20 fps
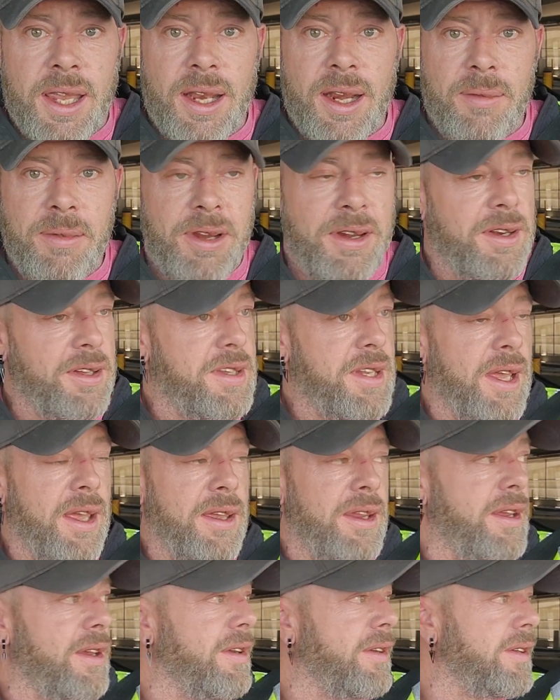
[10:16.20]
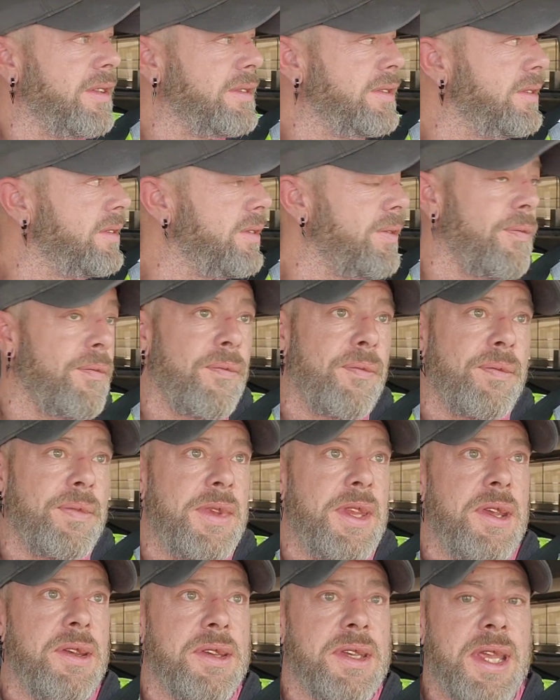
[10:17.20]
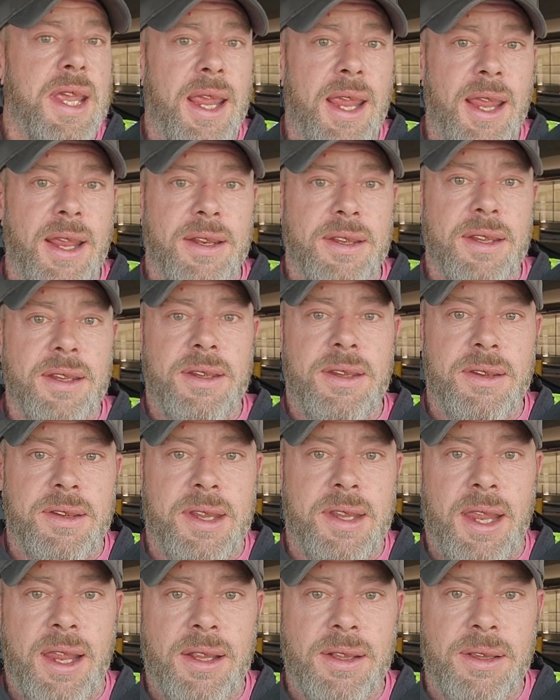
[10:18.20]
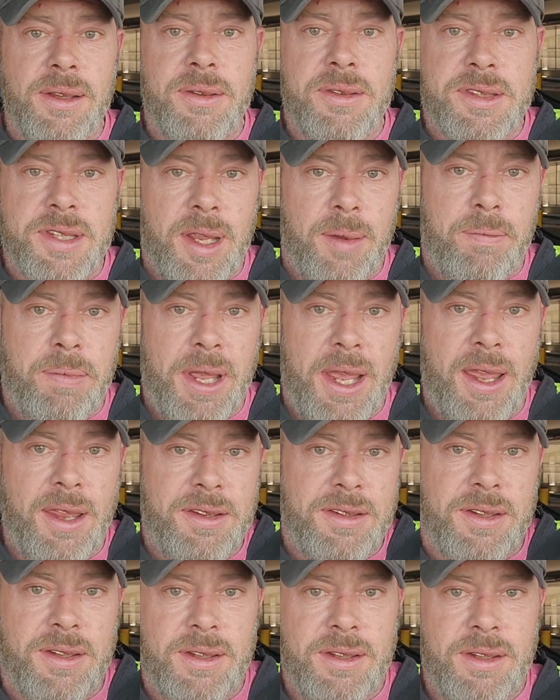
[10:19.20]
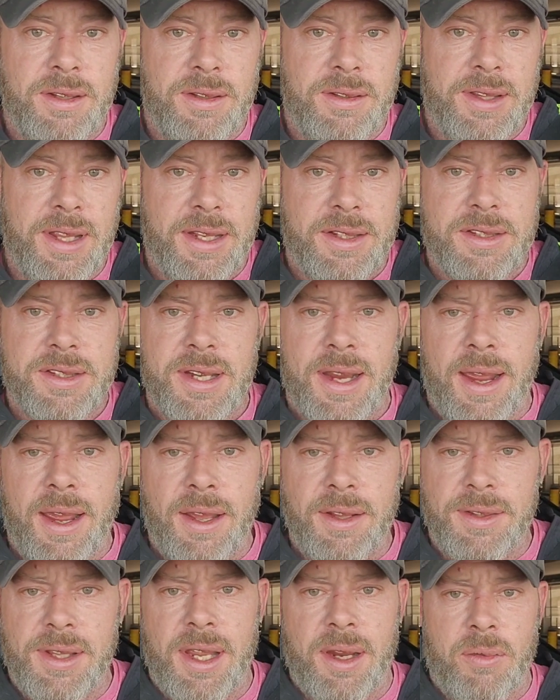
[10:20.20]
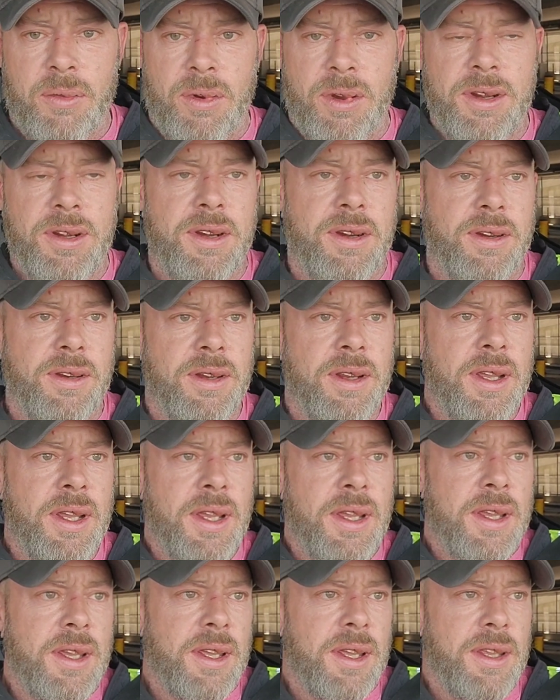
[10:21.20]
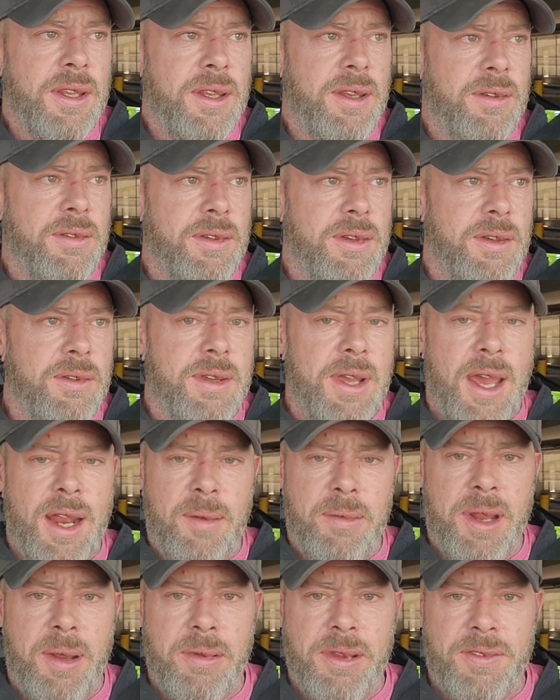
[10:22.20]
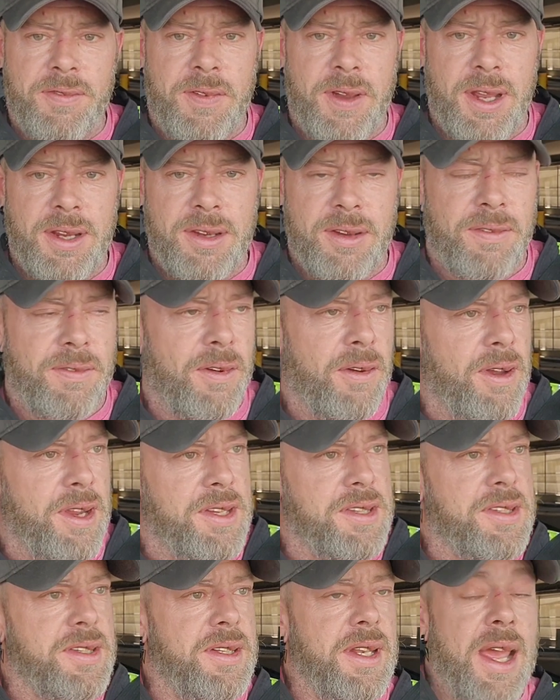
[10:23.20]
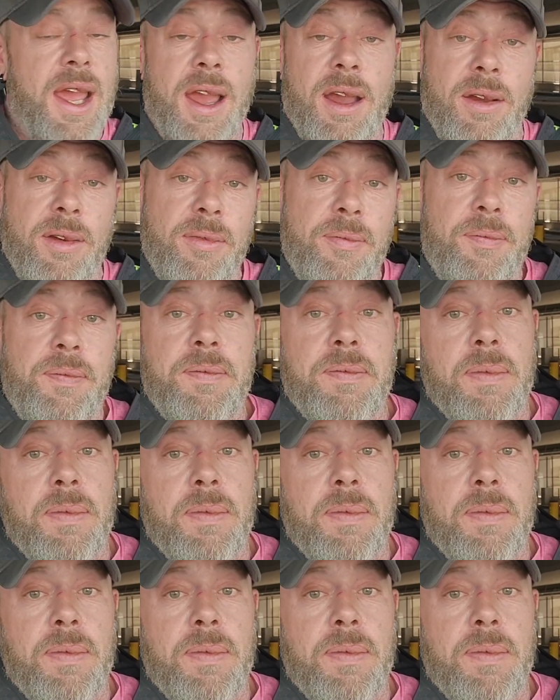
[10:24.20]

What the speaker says: And I'm here to tell you, you can't lose that passion, that childlike wonder. You got to be able to find your voice. Now,